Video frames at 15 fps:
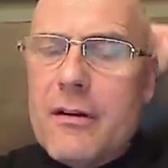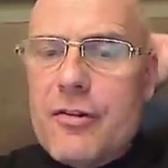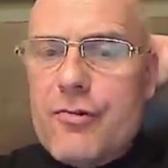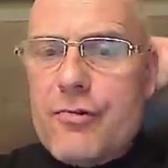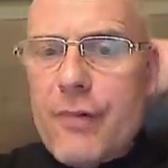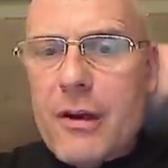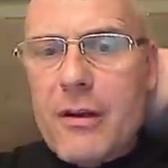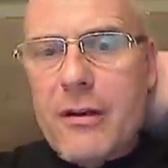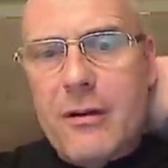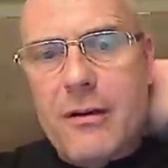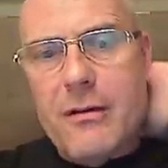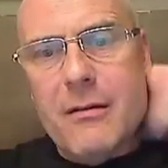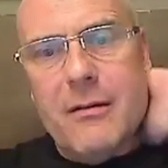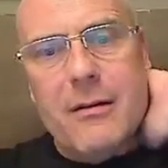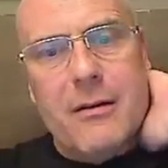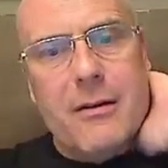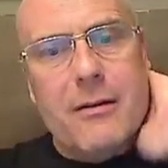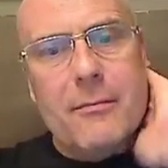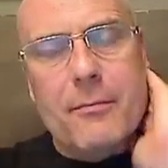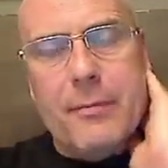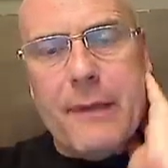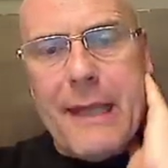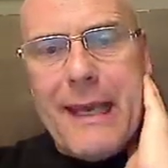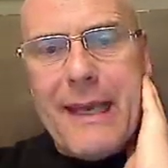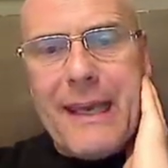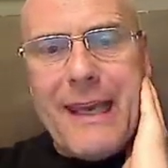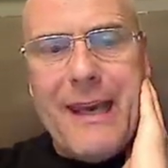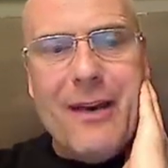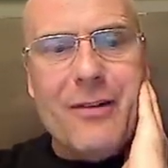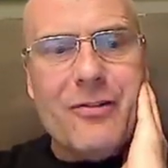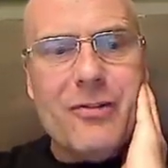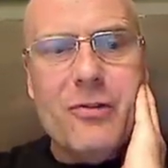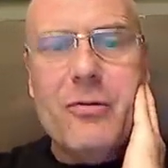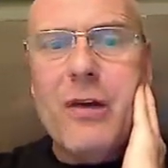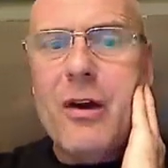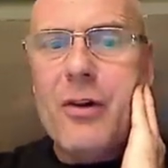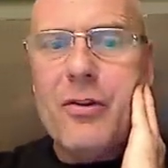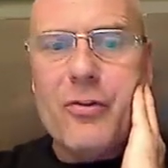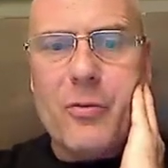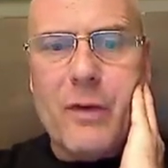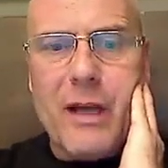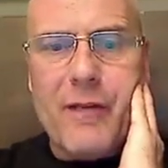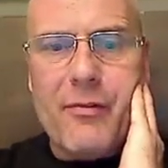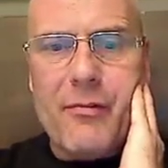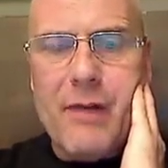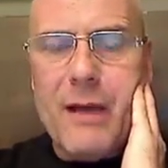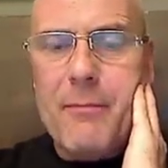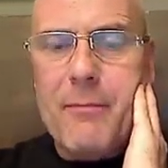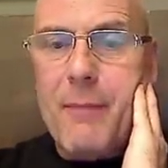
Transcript: drunken, blackout, who knows, whatever, right?